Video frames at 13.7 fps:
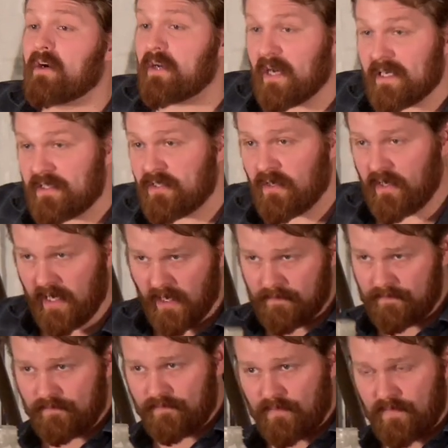have our custard
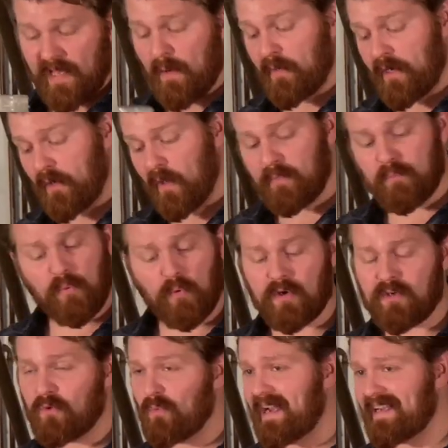here. Now we're gonna go ahead and
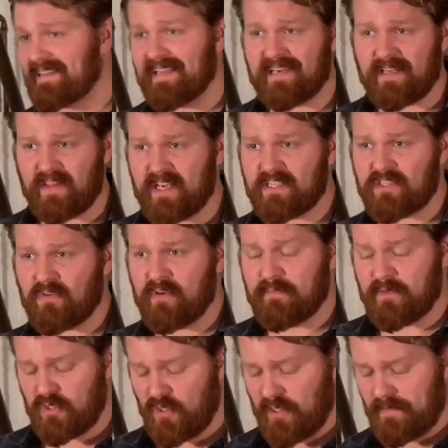pour it directly into the ice
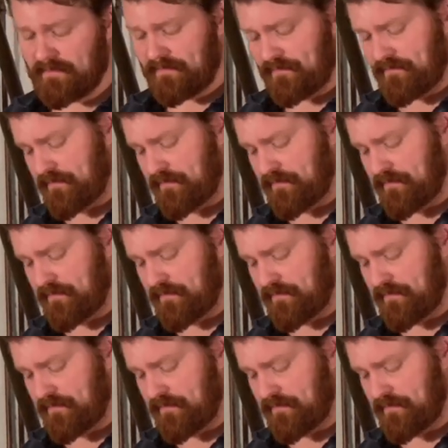cream machine.